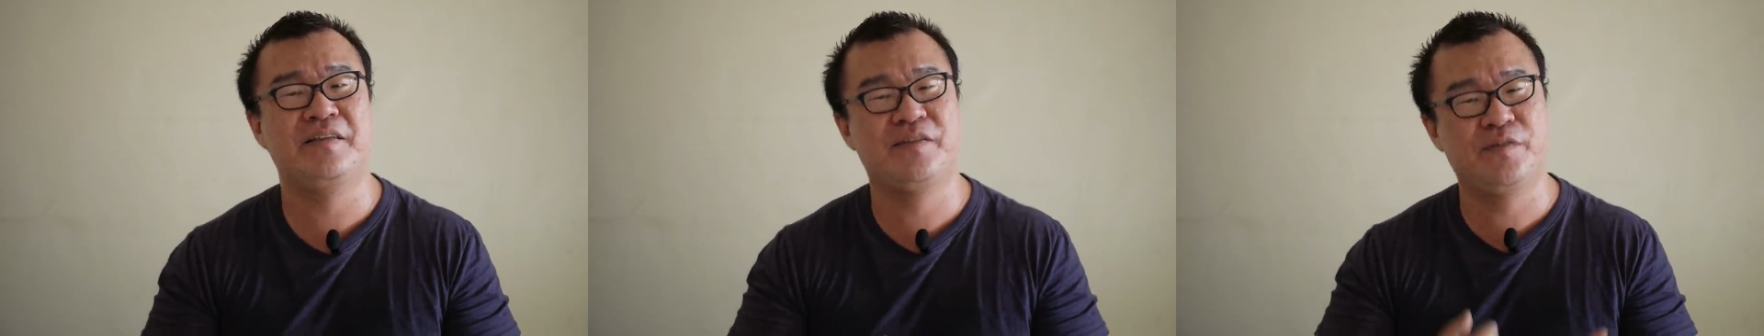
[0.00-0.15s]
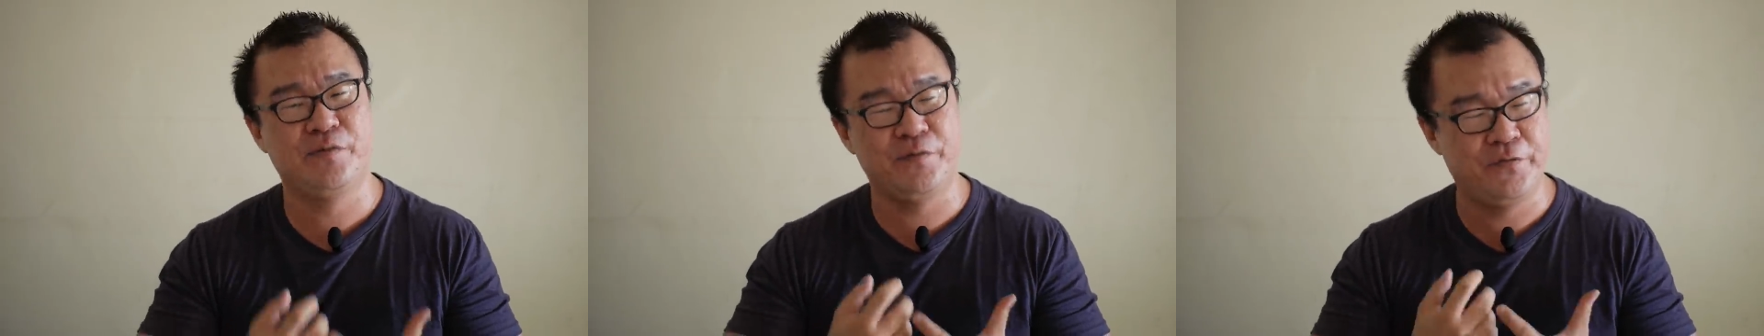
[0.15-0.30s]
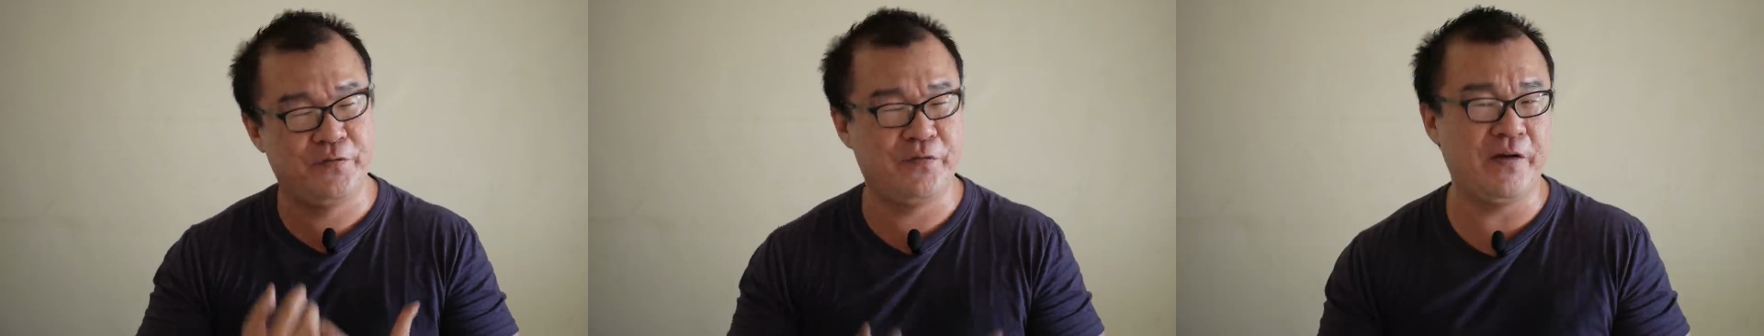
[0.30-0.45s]

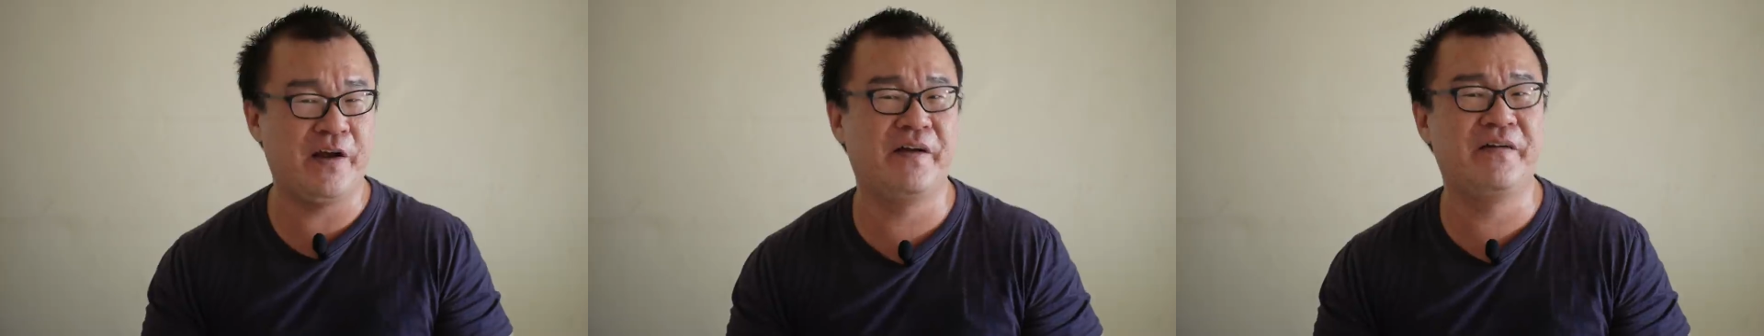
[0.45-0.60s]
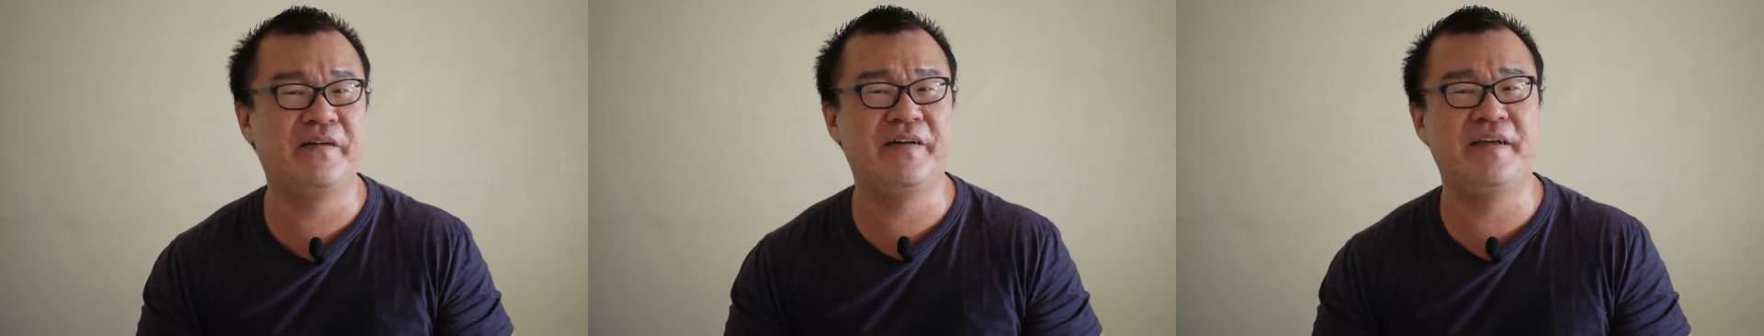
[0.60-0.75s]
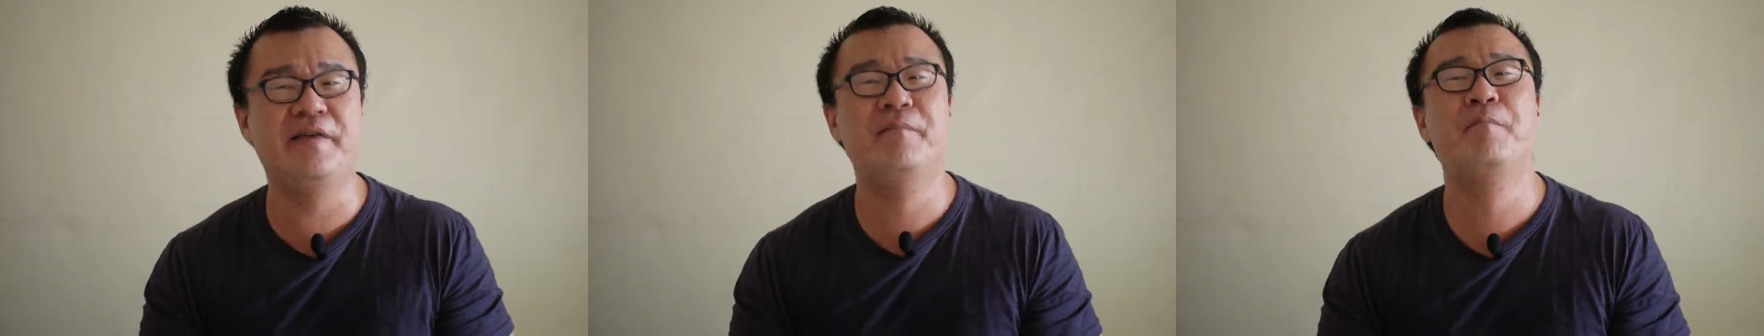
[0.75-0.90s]
is
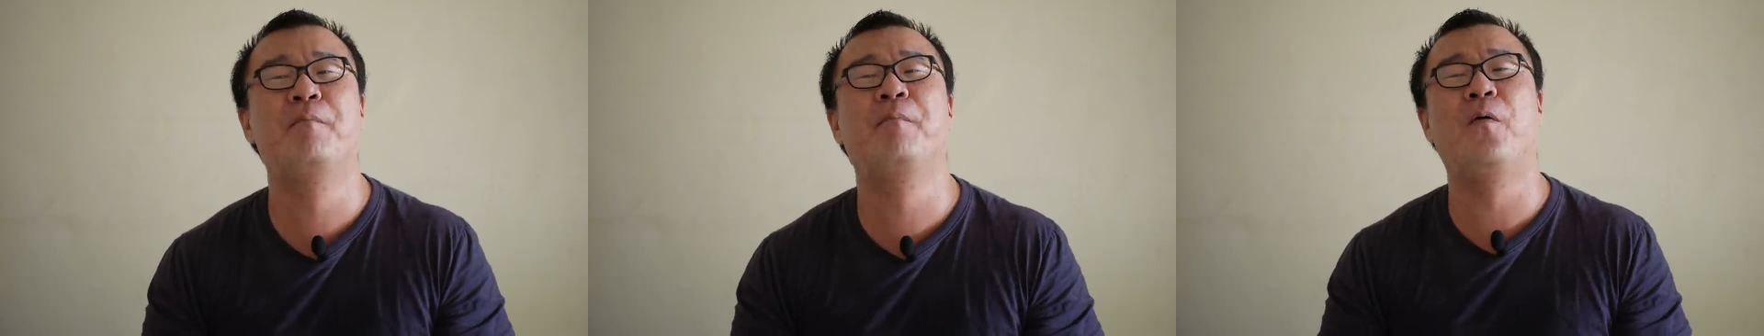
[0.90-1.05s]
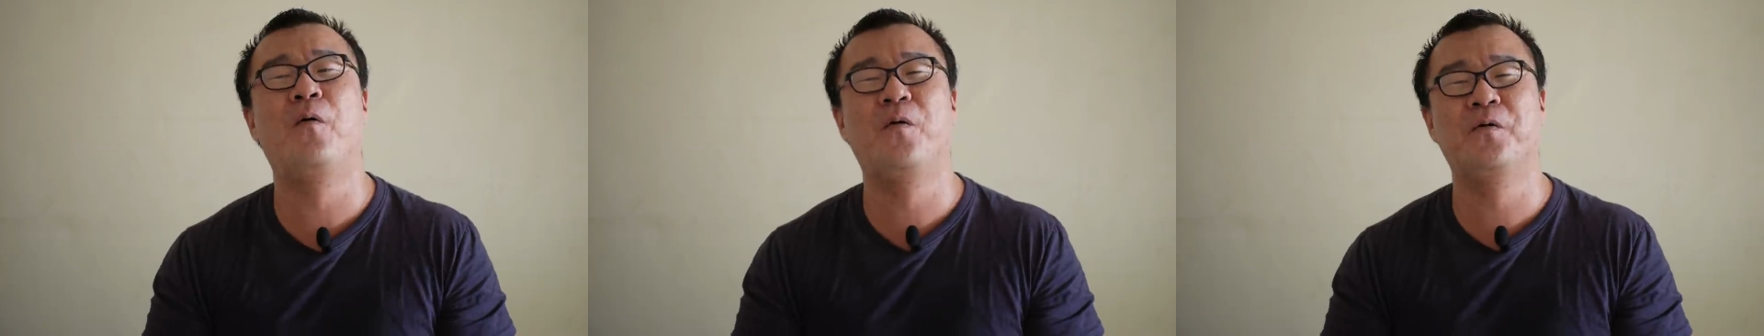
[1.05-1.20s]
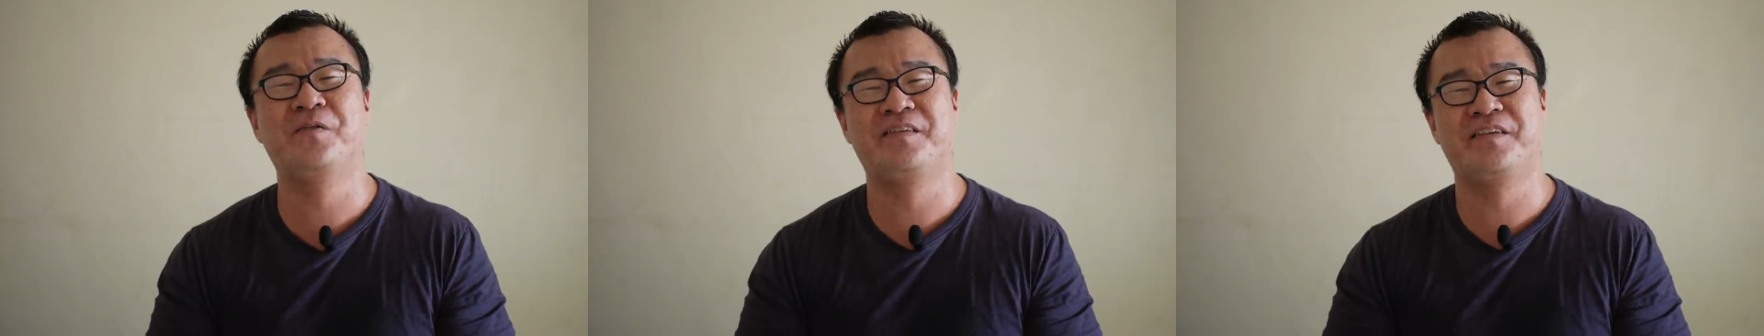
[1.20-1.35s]
very
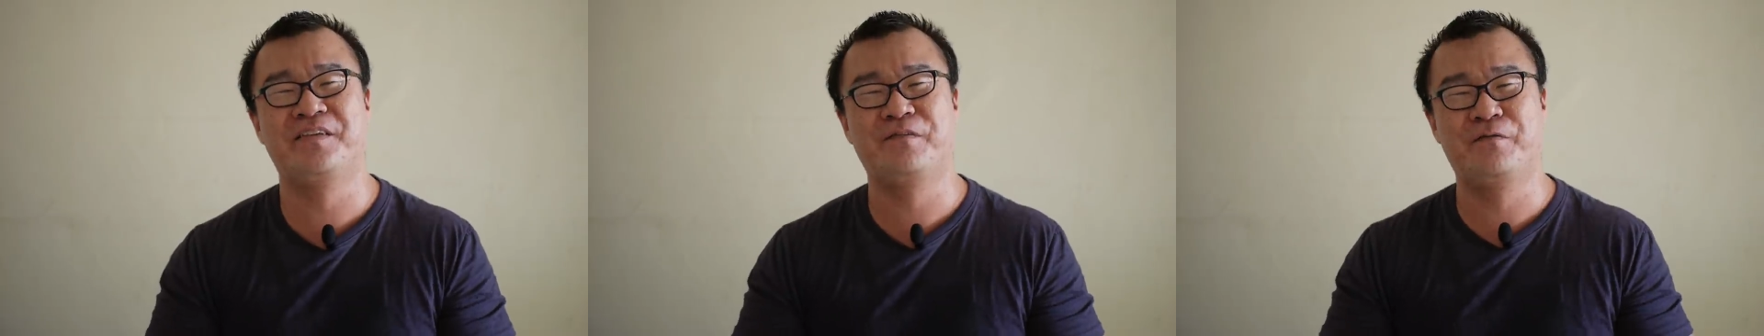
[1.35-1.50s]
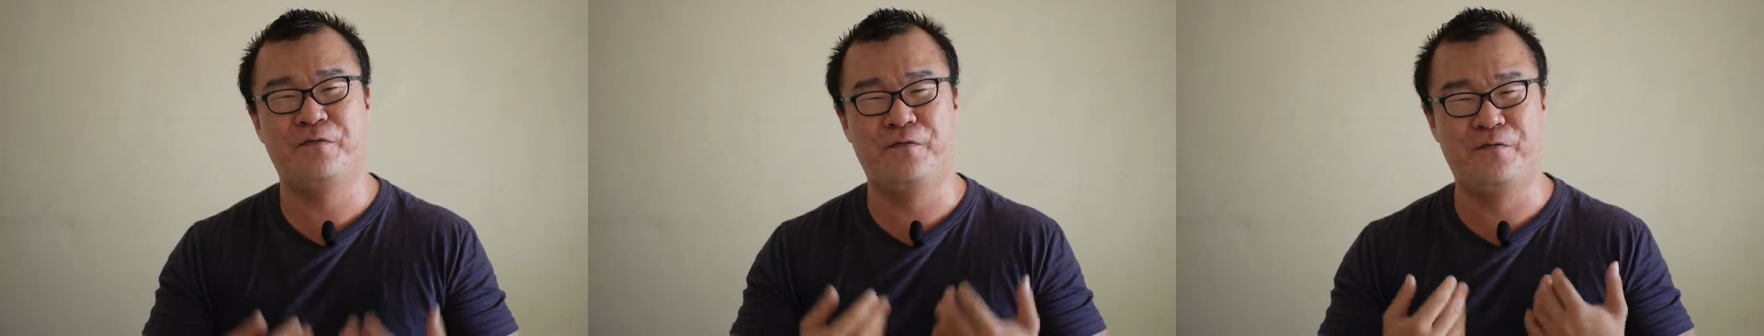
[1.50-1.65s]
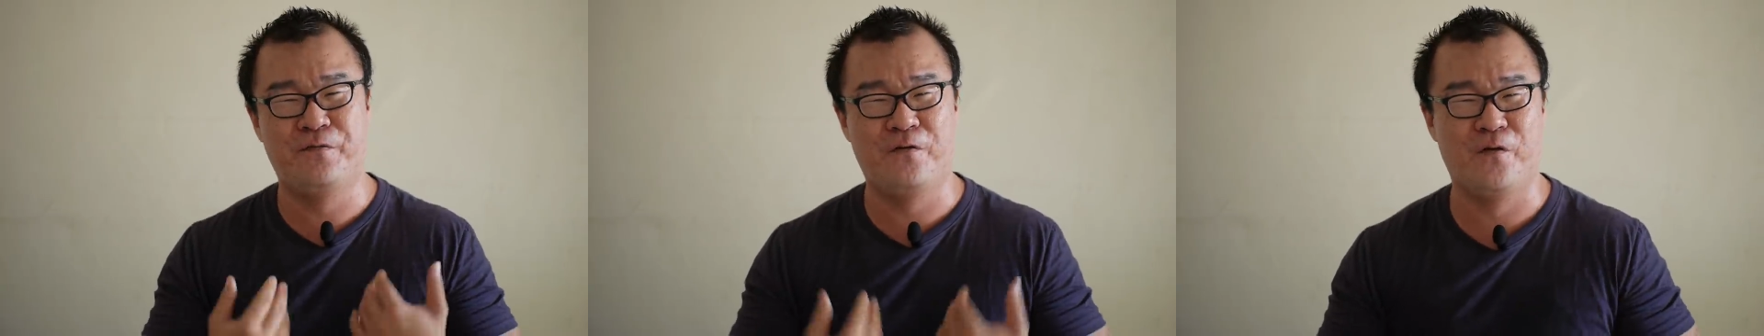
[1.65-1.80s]

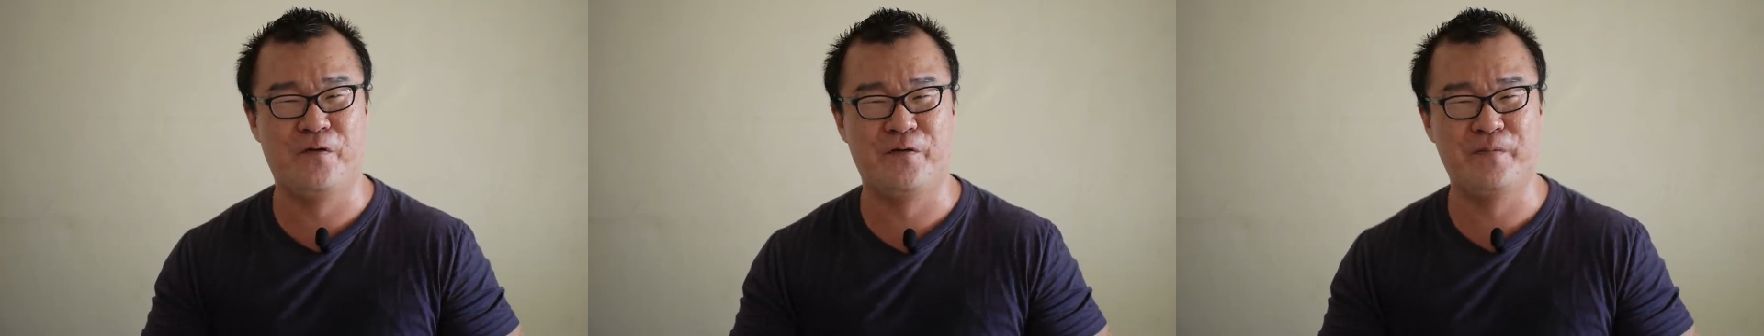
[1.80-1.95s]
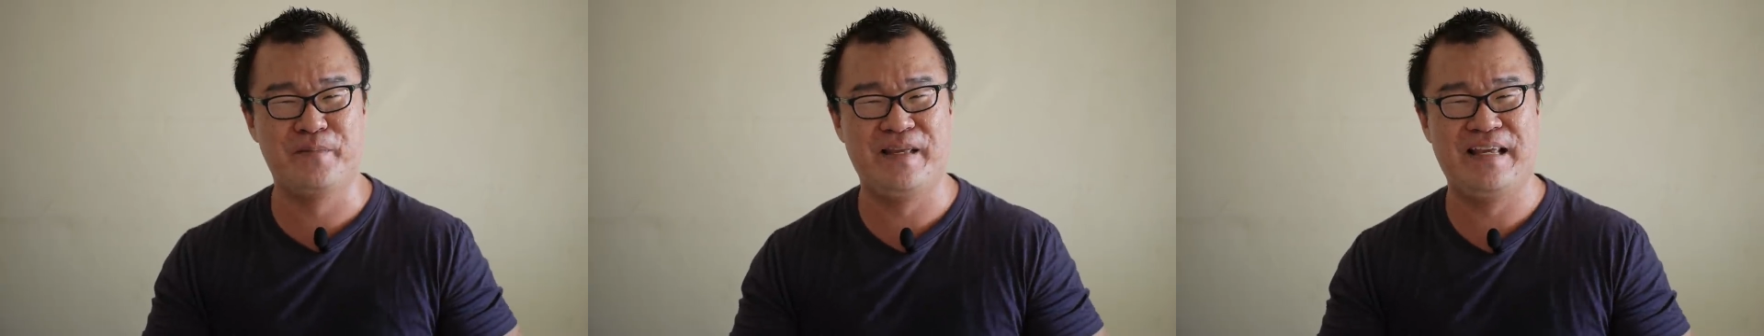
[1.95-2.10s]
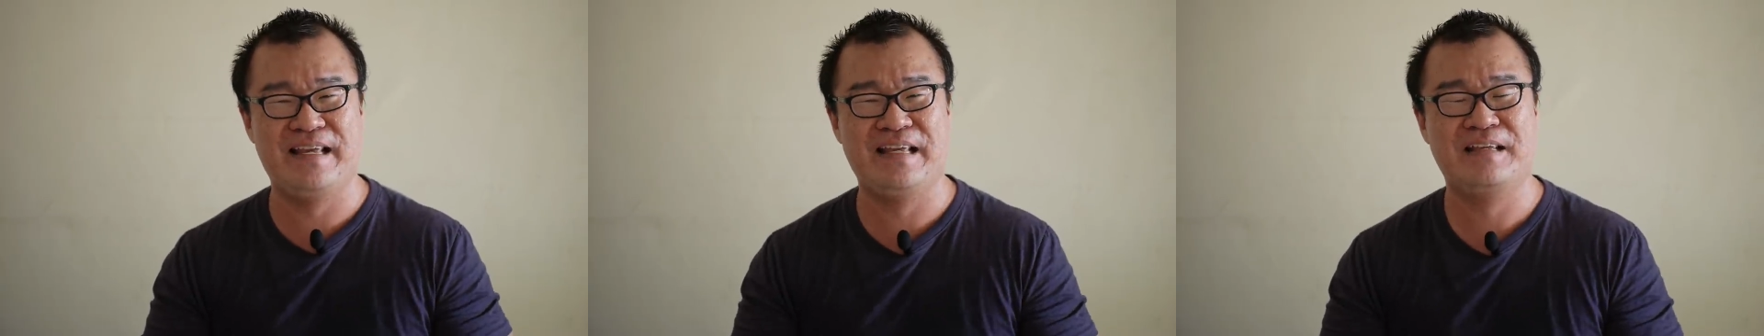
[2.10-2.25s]
important
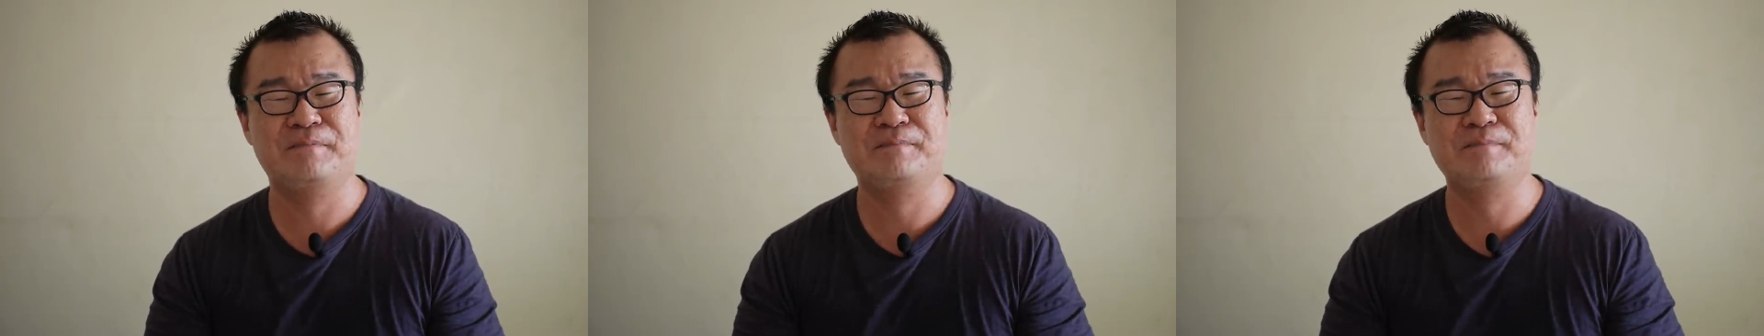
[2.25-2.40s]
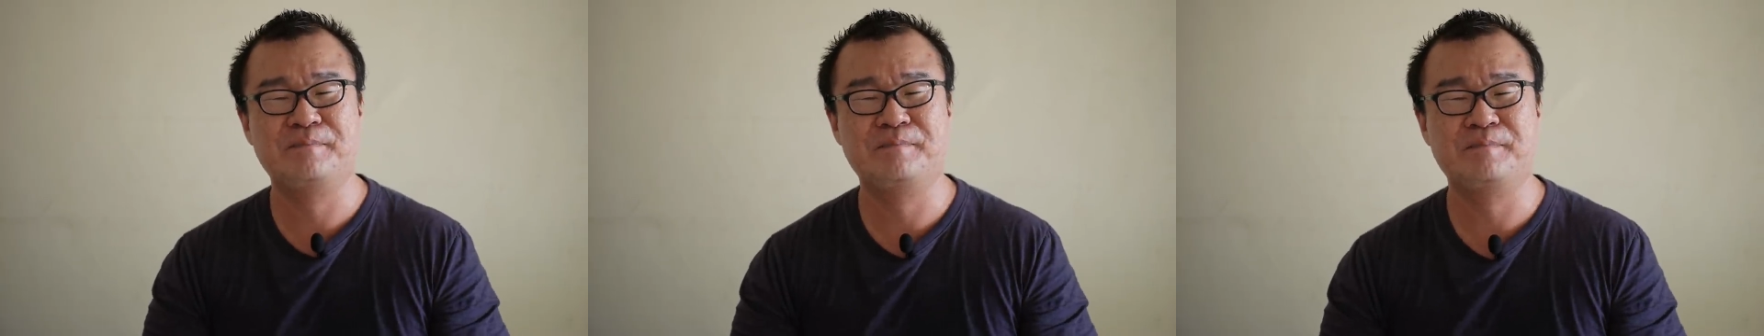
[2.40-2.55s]
for me.